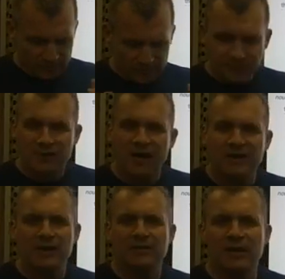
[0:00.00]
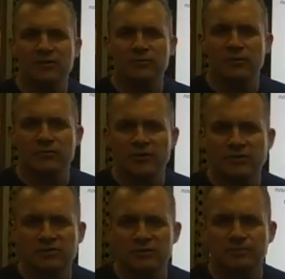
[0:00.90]
define as
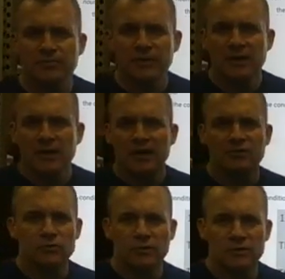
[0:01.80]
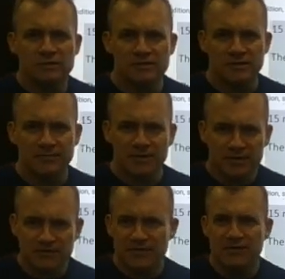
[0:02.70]
perfection. And it's real easy.
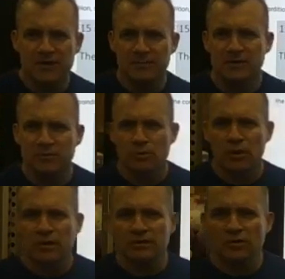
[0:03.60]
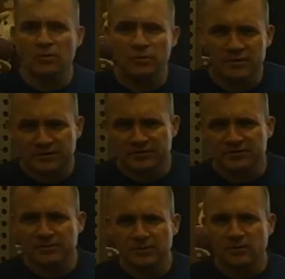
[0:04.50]
It's 15 minutes prior to the
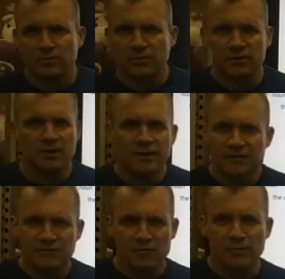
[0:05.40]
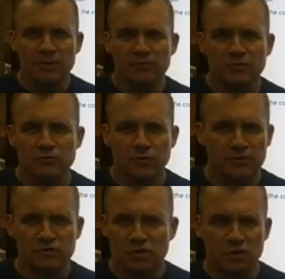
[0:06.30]
exhibit opening. If you've ever been to a
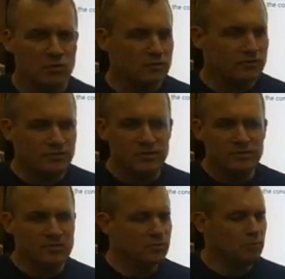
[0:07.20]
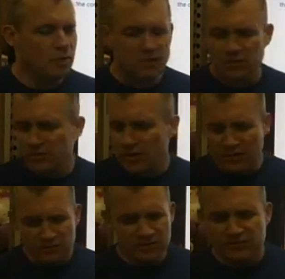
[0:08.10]
trade show, it's 15 minutes prior,
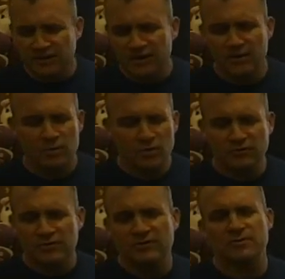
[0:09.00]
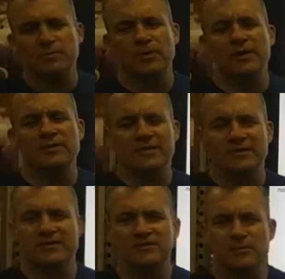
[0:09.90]
everything's laid out perfect. There's a buzz,
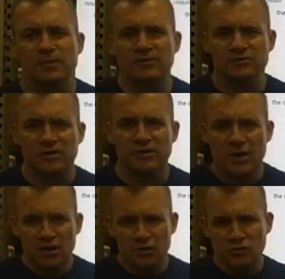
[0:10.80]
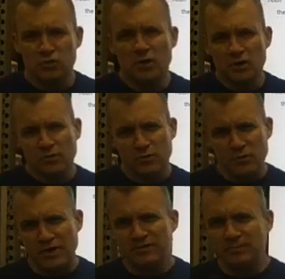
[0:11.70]
anticipation. You know your
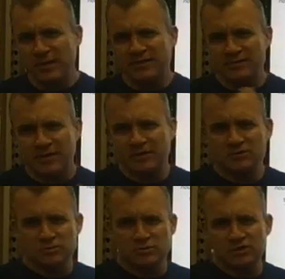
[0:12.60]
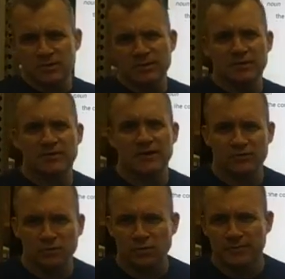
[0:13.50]
next best customer's coming in that
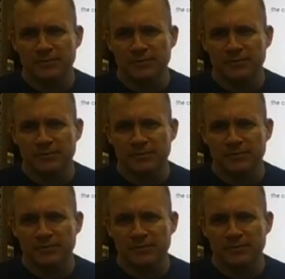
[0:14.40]
door.